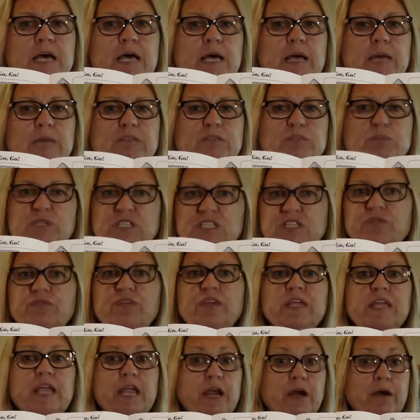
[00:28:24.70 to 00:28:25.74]

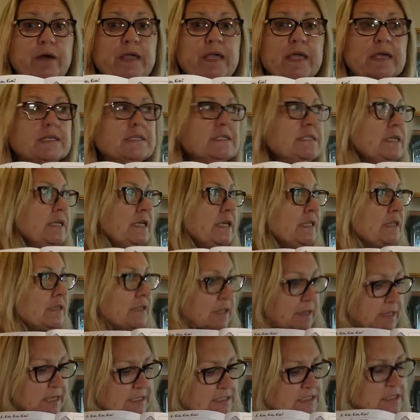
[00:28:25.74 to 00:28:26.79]
specific areas in the
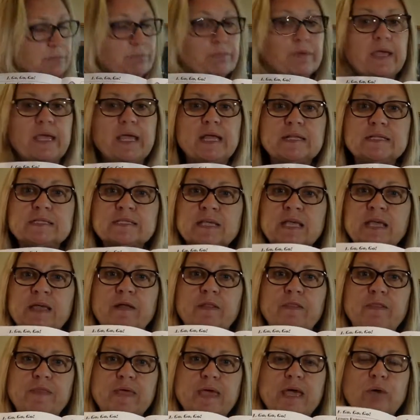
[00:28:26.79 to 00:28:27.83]
lesson plans
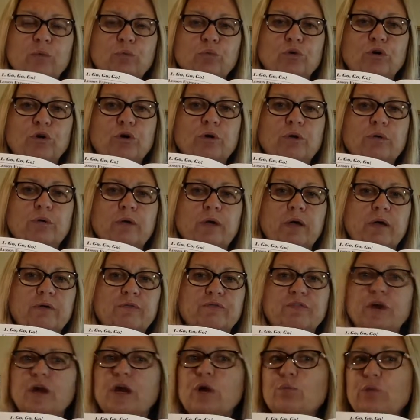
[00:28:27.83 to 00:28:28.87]
that were
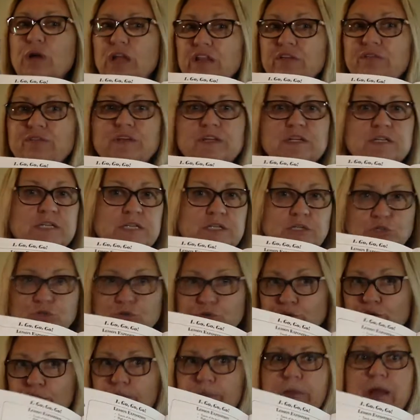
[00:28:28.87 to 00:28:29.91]
very relevant
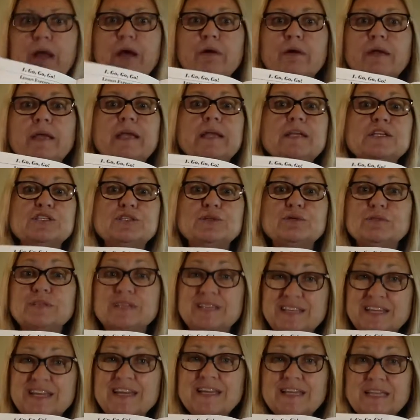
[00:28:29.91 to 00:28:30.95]
to marrying to the
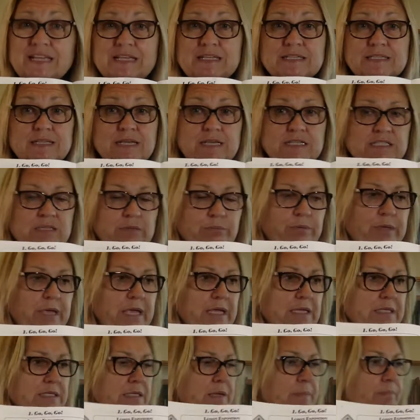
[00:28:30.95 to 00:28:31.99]
KiddyKeys lesson
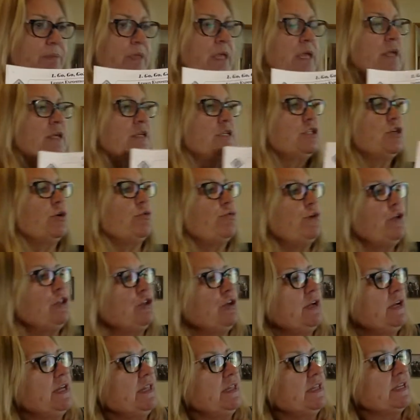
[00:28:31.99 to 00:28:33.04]
plans. So if we
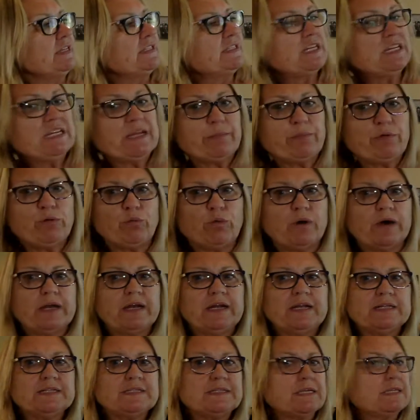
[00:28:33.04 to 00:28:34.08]
look at lesson number 1, and
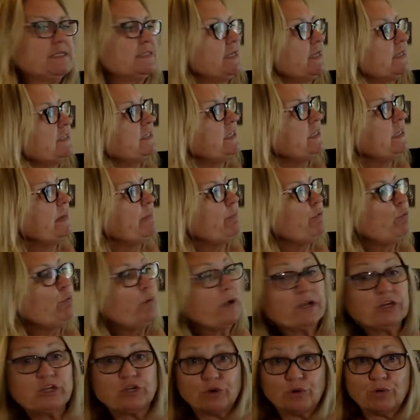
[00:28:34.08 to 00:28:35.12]
it says lesson number
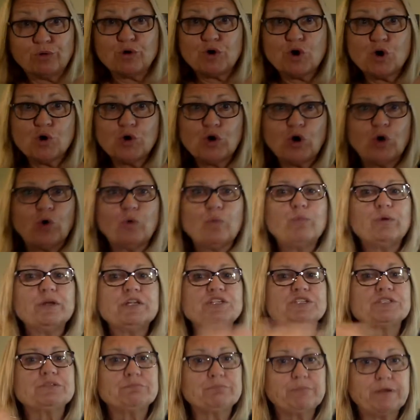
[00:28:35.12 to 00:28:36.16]
1, go, go, go,
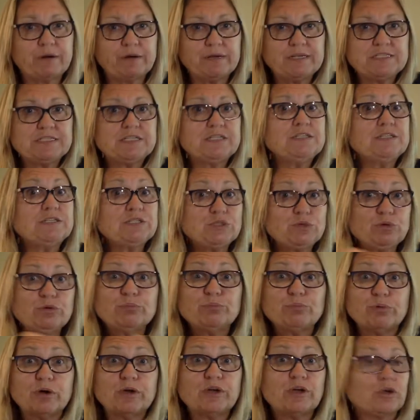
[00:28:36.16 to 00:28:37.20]
which marries to the student
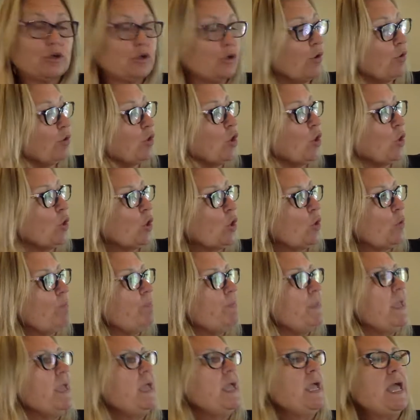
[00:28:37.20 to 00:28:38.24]
book, go, go, go,
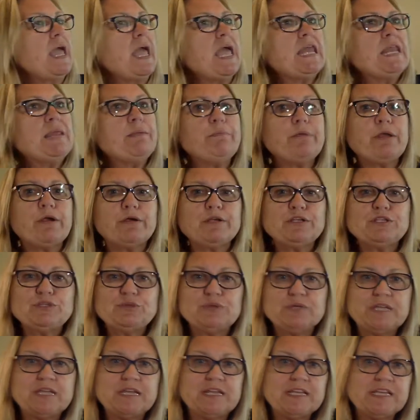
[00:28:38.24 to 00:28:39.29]
and it marries to
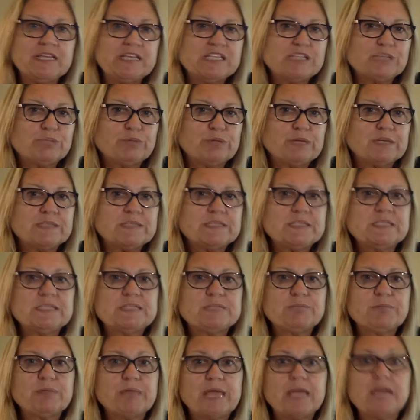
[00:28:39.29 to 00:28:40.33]
KiddyKeys Plus
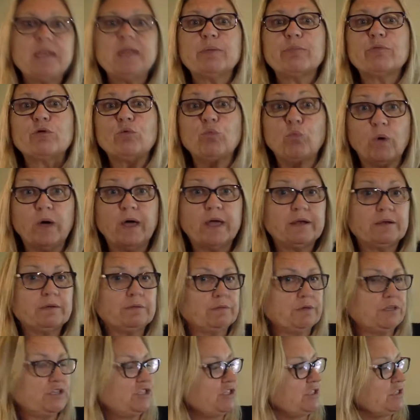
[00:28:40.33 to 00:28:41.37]
plan number 1,
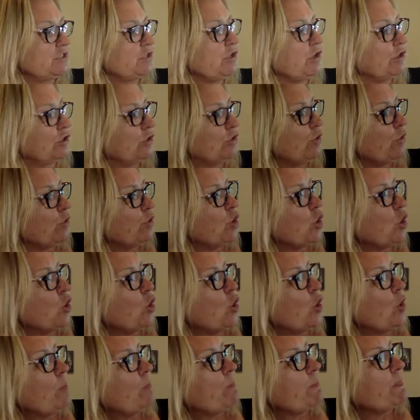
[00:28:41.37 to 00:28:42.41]
which is called go, go,
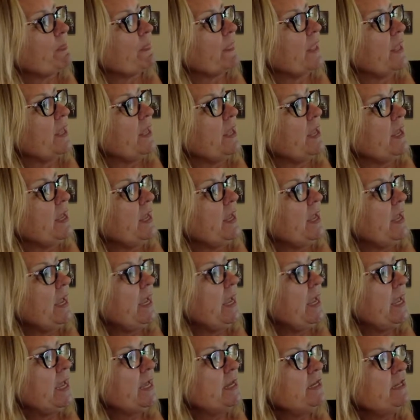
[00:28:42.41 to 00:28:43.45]
go.
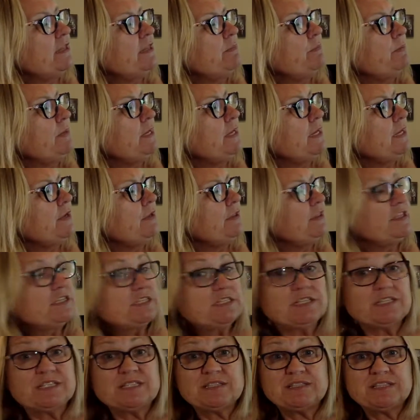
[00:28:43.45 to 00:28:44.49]
And in the beginning, this
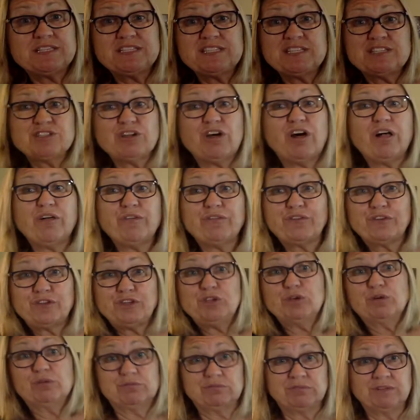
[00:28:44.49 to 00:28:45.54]
is all for
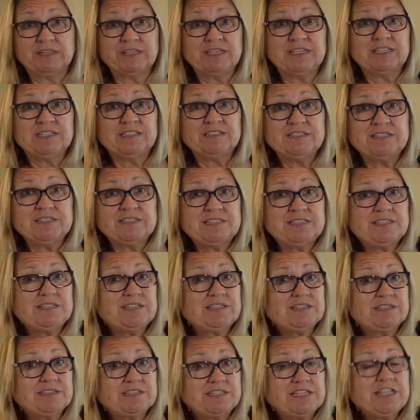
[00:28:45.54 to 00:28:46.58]
you. This
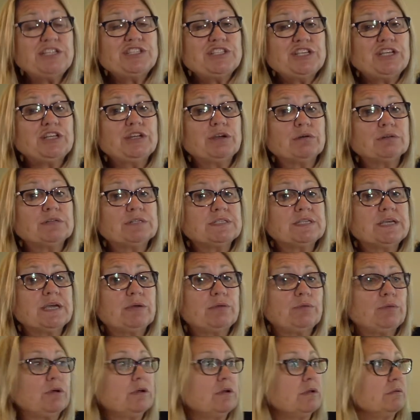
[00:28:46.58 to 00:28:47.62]
is teaching notes
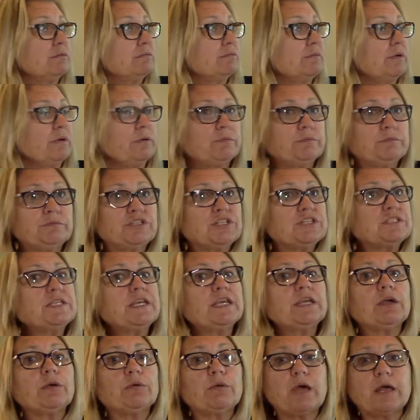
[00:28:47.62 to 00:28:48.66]
that will, just
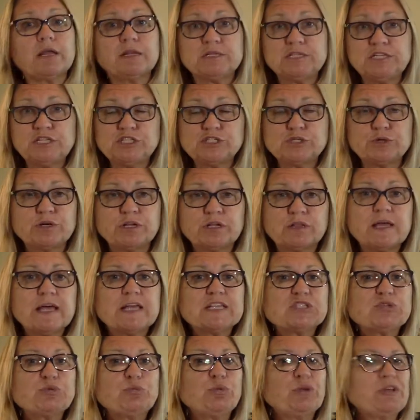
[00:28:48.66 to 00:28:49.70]
like a teacher in a
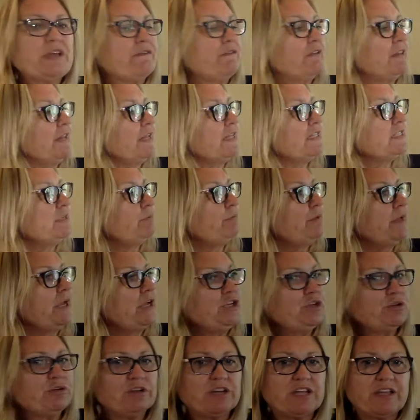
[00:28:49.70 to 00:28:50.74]
classroom would have a lesson plan,
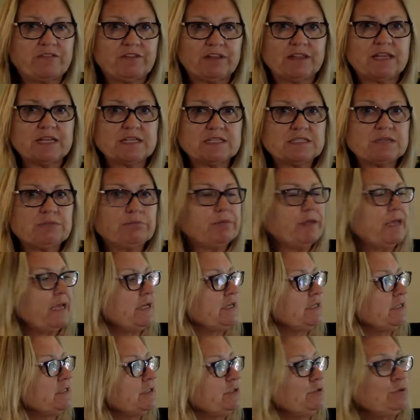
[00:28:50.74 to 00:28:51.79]
you're going to have a lesson plan
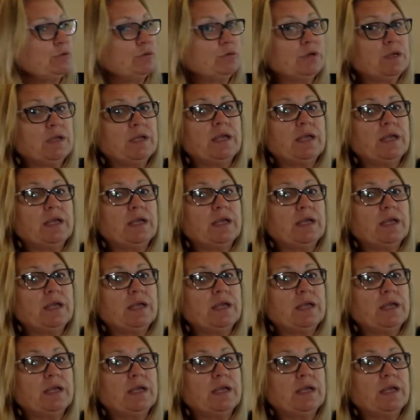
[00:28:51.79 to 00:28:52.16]
to